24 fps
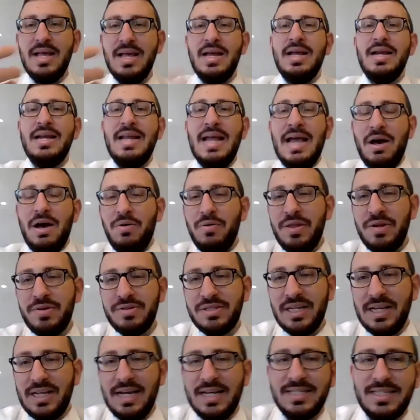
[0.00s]
Now, there's a
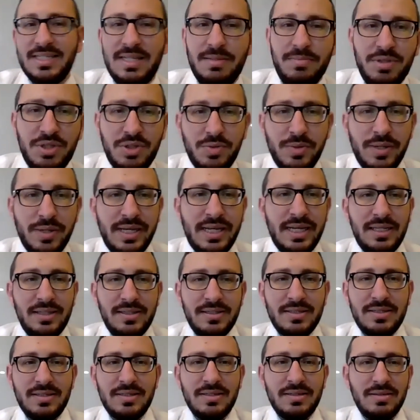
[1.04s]
custom to eat
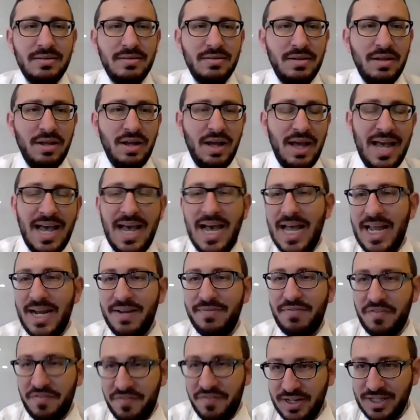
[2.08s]
a head of a
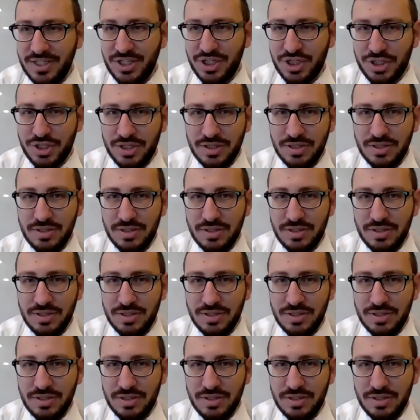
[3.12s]
fish.